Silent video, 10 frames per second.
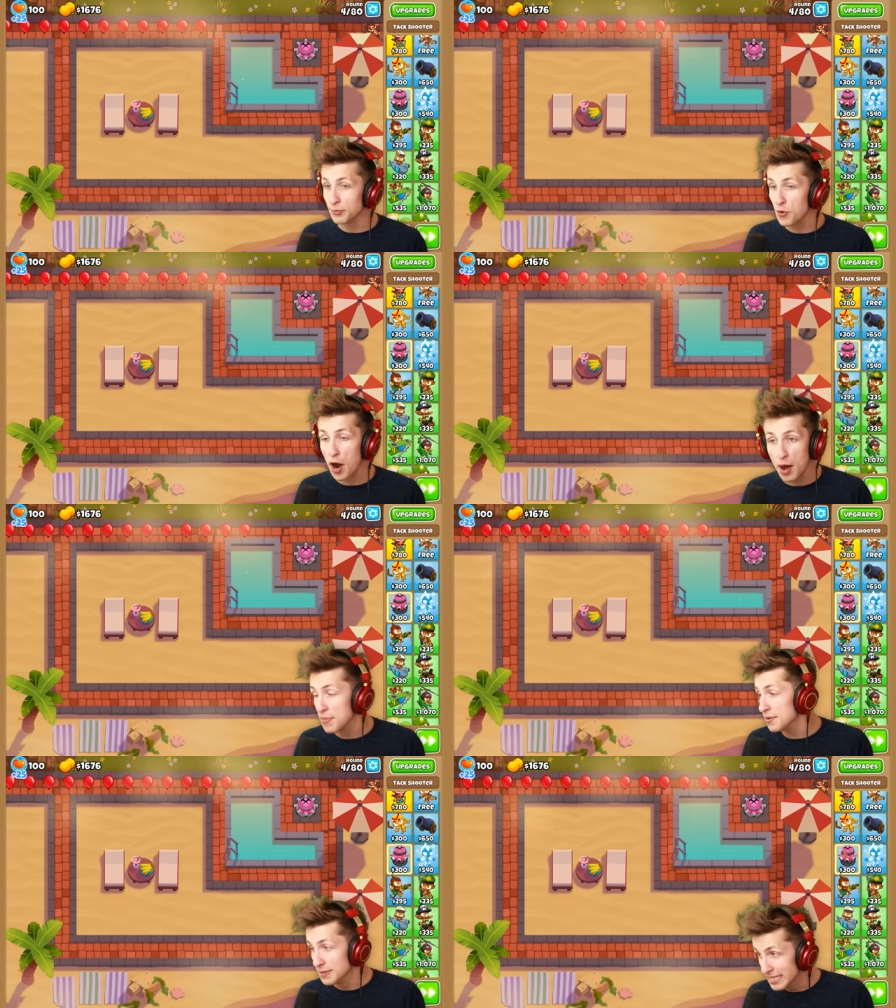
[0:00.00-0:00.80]

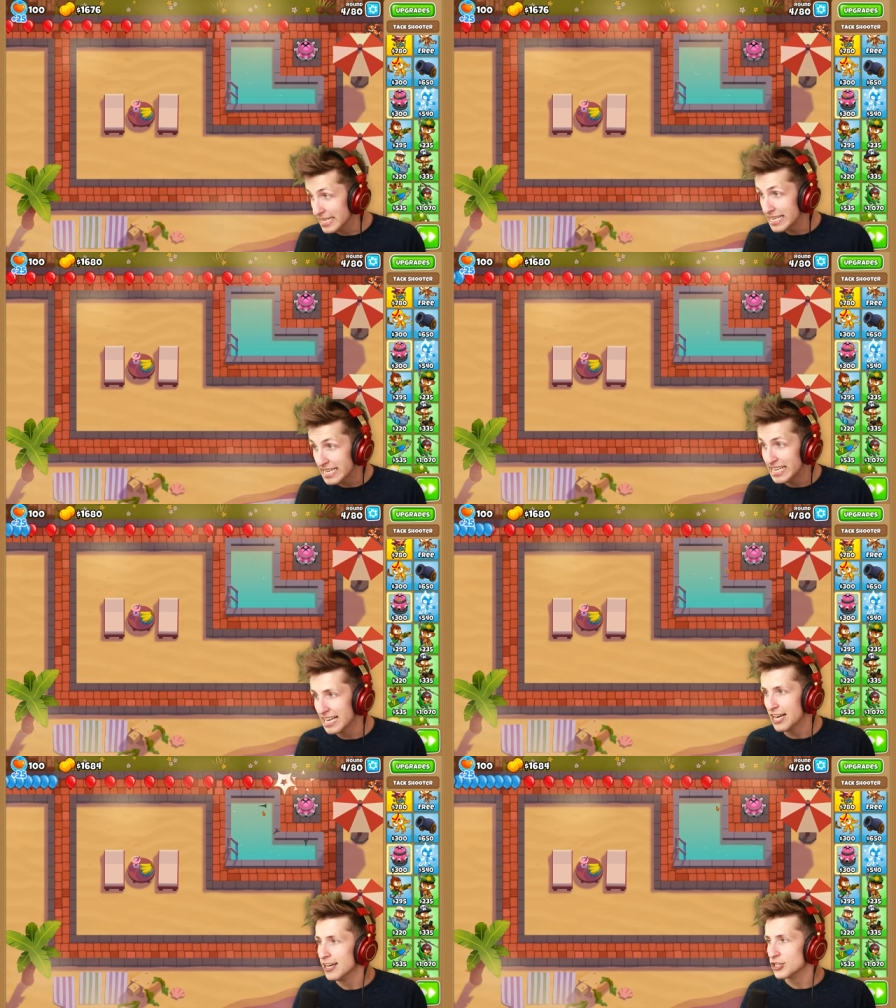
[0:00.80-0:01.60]
probably
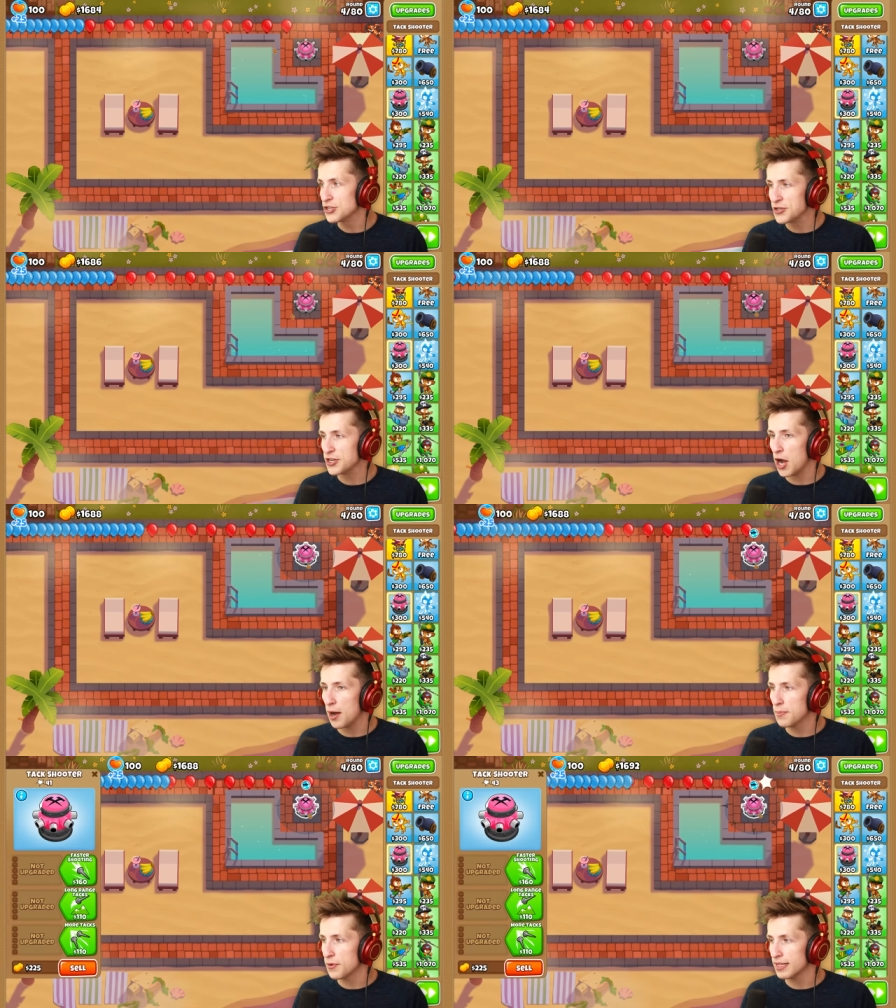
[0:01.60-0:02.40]
should
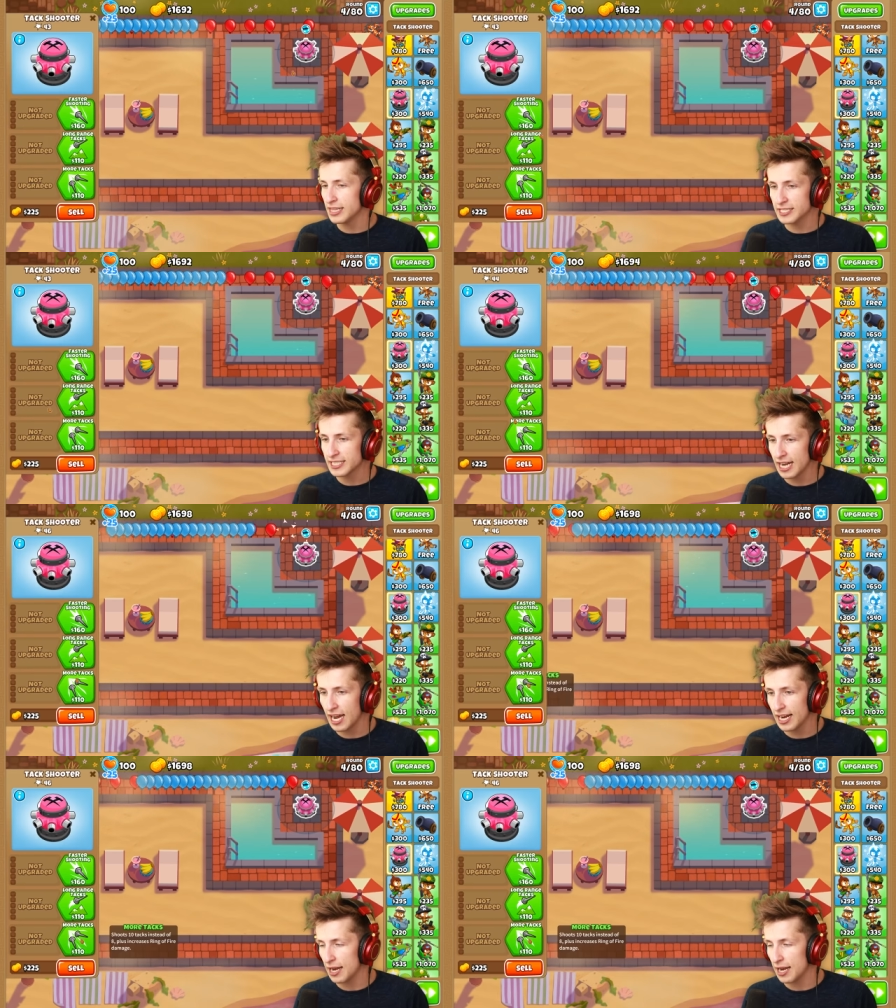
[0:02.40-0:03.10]
upgrade this guy.